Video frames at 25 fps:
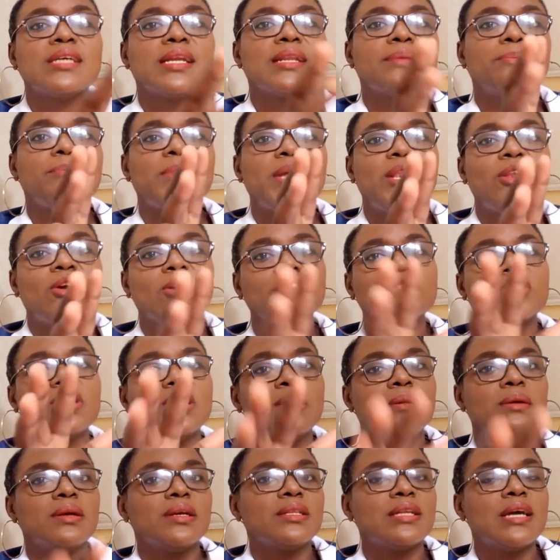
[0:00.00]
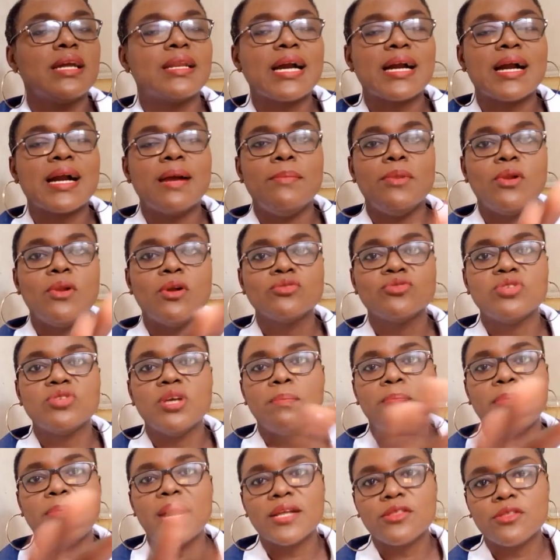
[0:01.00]
that belong to the that, that can belong to
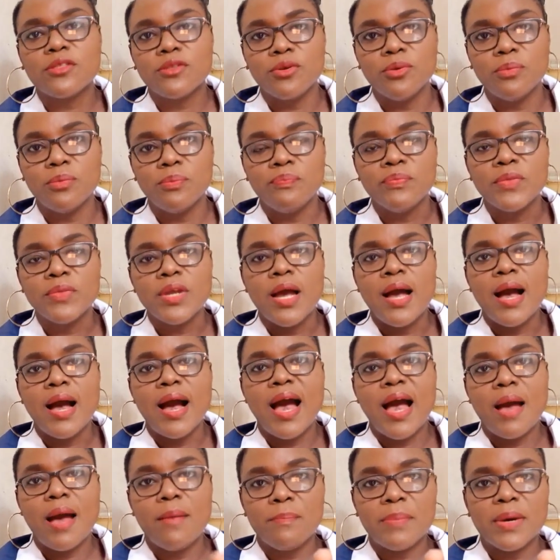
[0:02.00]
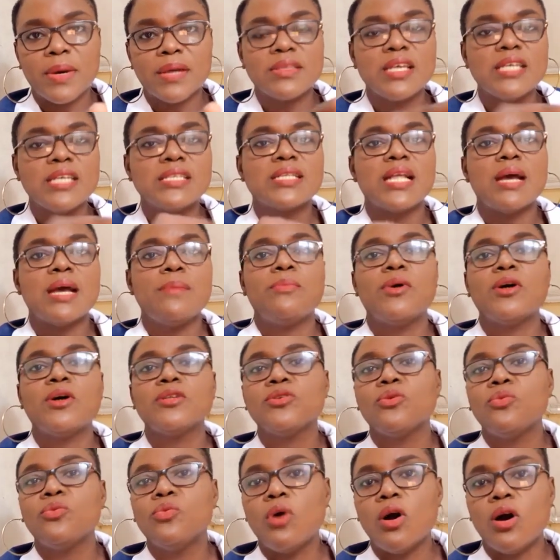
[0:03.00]
a bathroom hamper. Things like
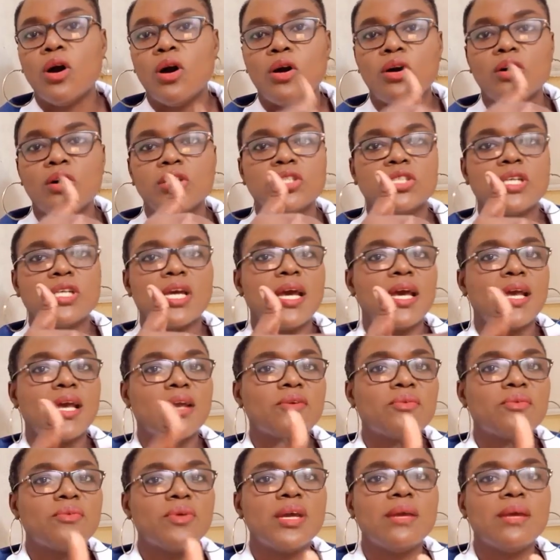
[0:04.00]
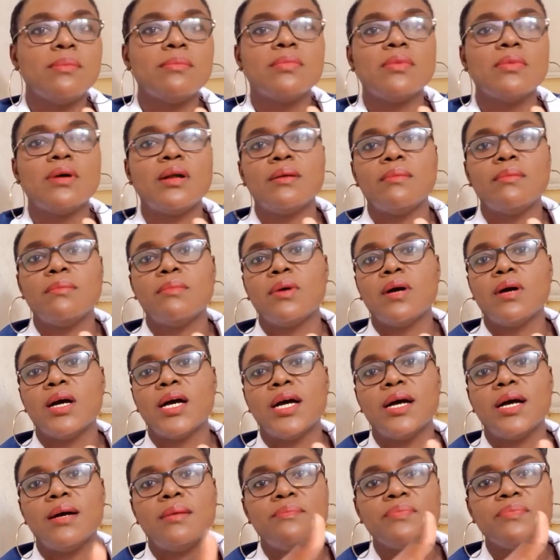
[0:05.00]
body wash, hair cream, um,
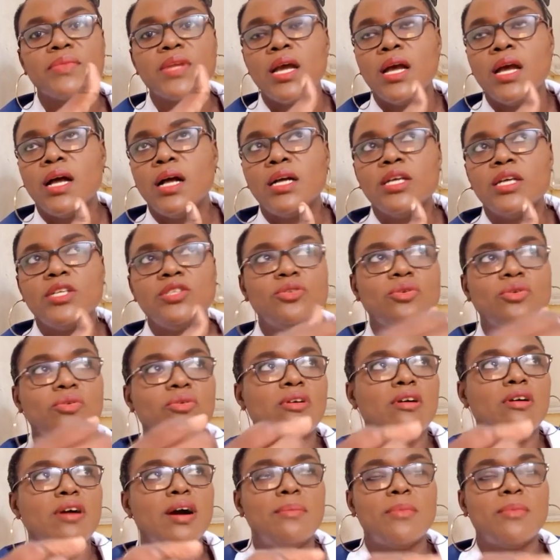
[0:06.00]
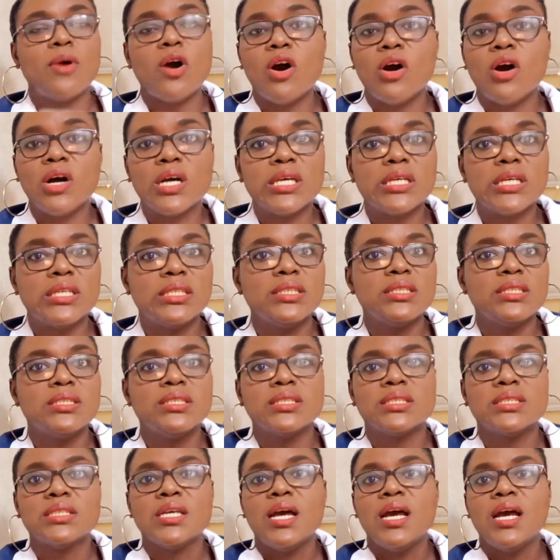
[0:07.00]
um, you know, um,
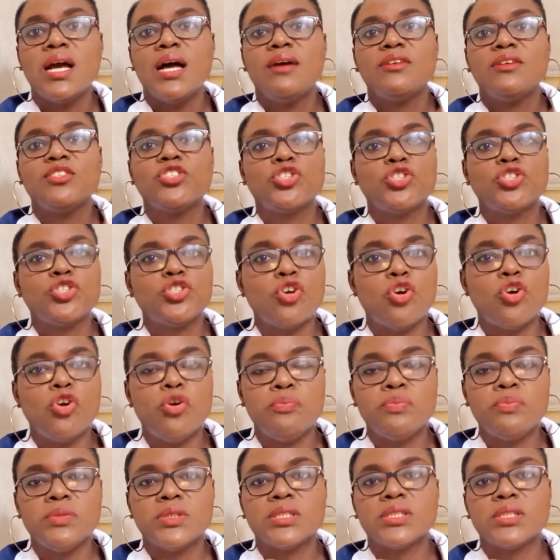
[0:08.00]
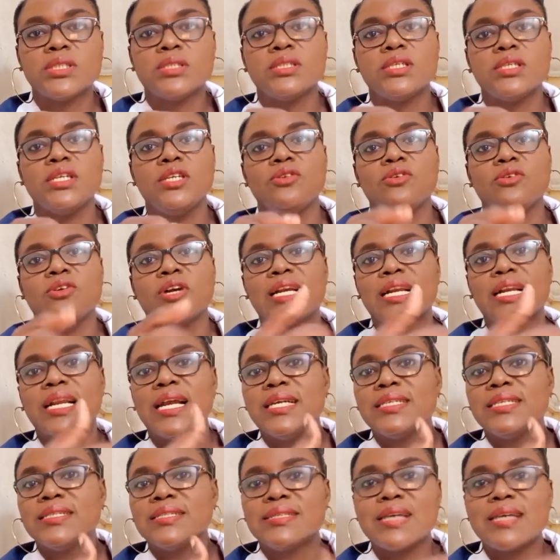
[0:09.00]
oils, soaps, you know,
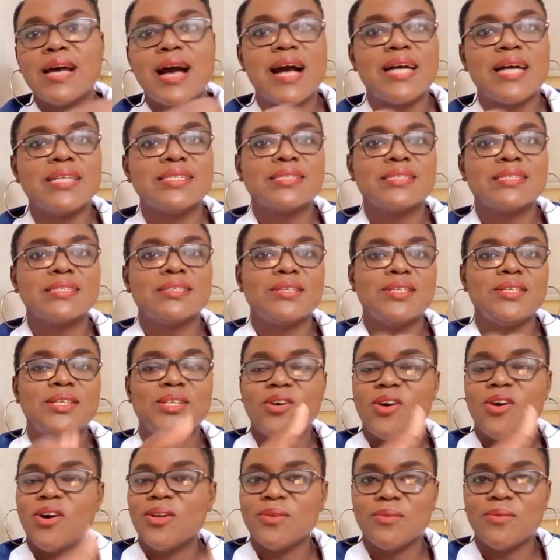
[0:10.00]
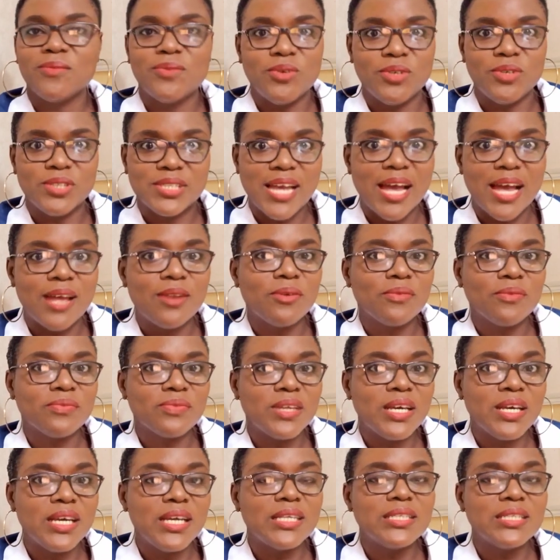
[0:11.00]
cleansers, all of those kind of
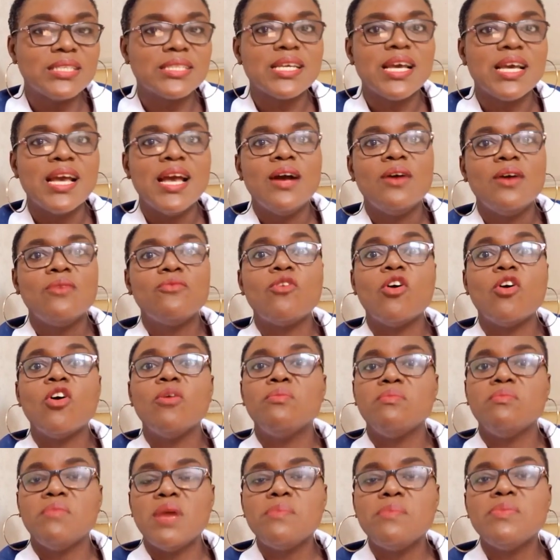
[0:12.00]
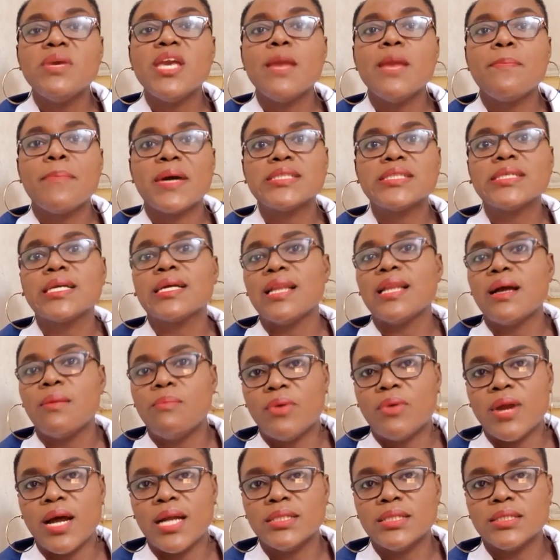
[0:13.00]
things for maybe a particular
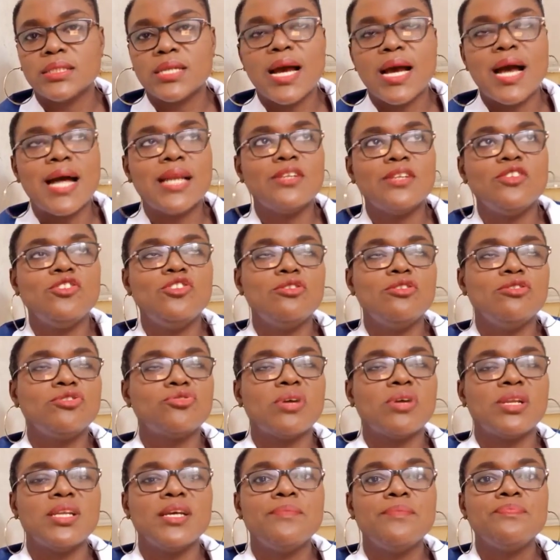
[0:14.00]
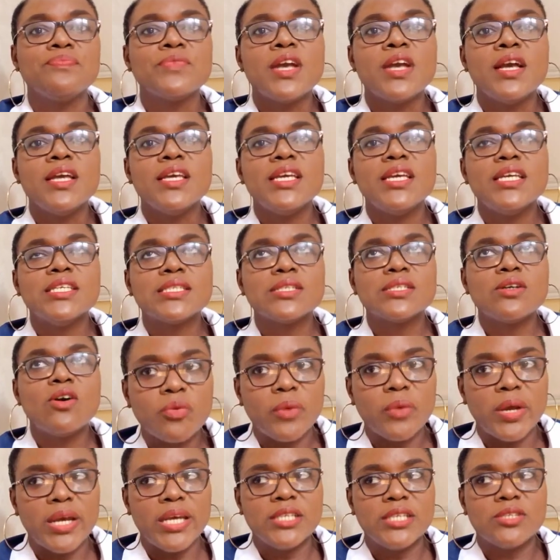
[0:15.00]
brand. And usually, it's
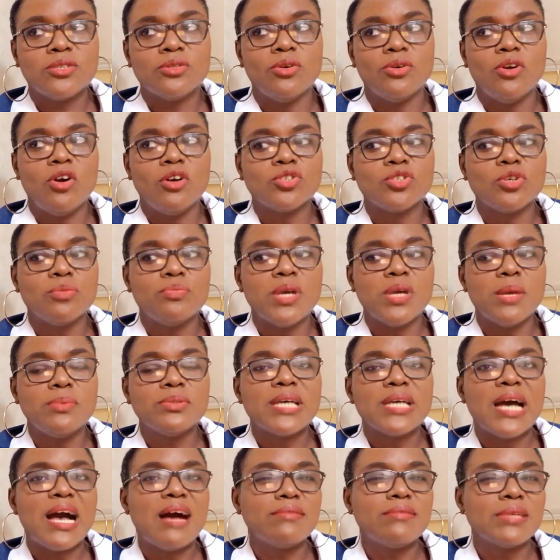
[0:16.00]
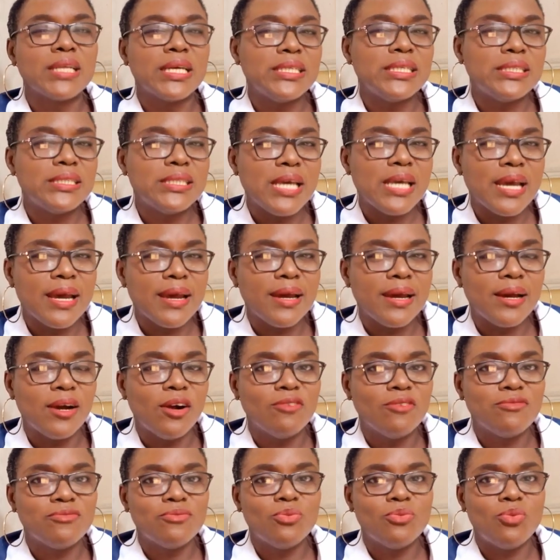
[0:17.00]
great to also be able to have an idea
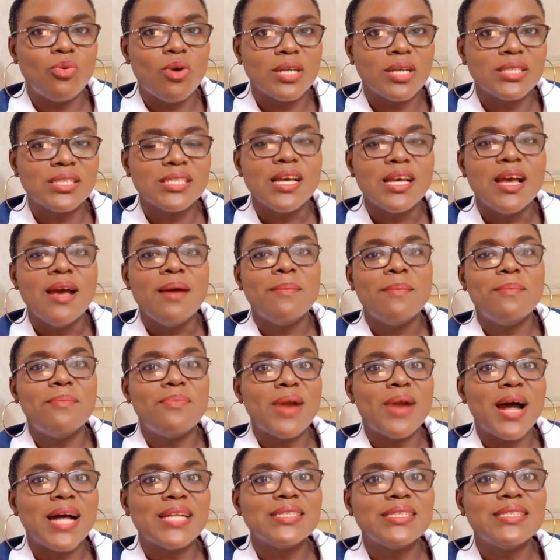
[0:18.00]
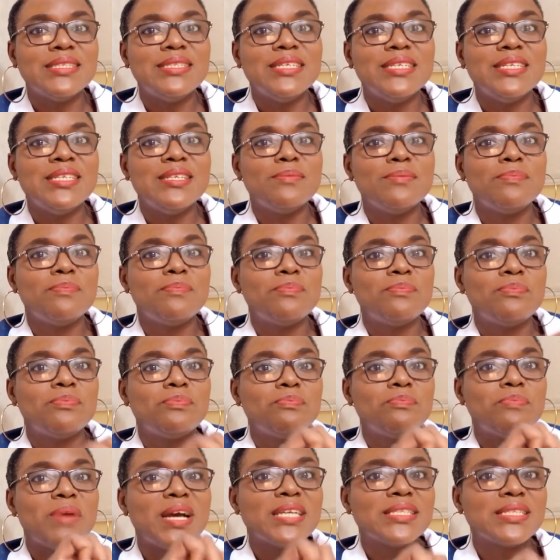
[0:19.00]
of what brand the
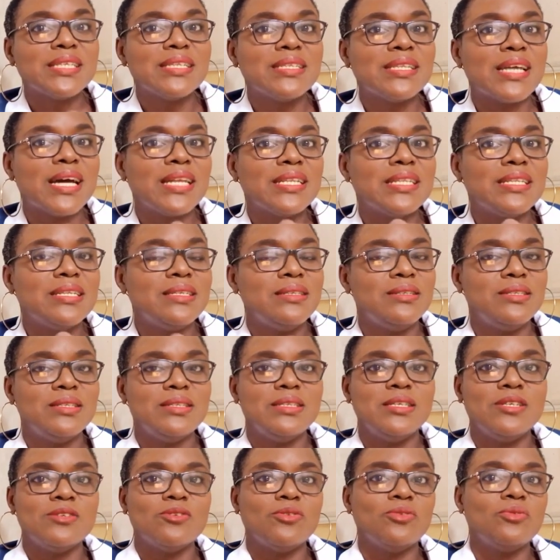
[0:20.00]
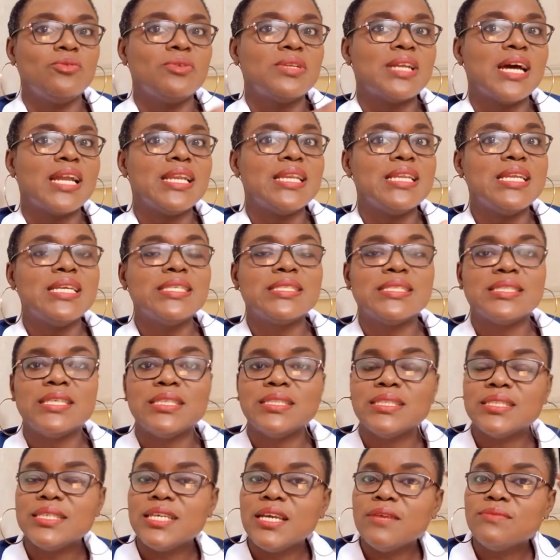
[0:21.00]
person that you know that needs
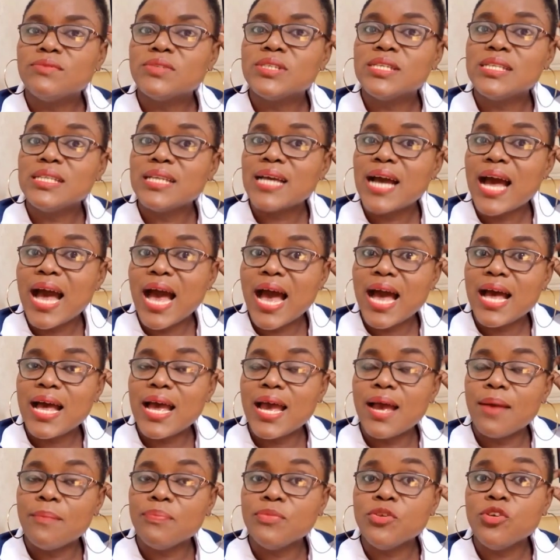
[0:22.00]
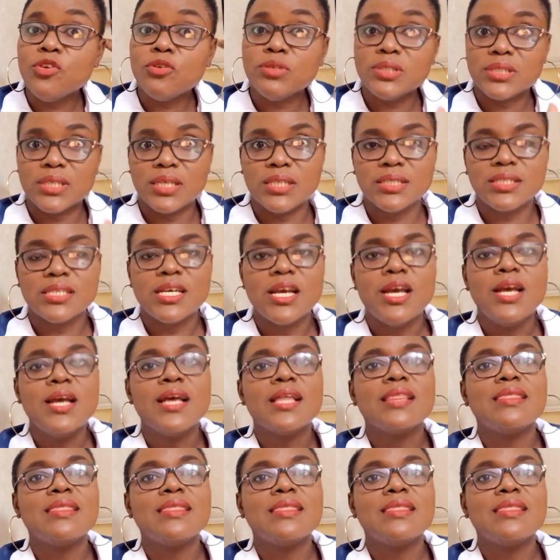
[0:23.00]
this gift um, uses.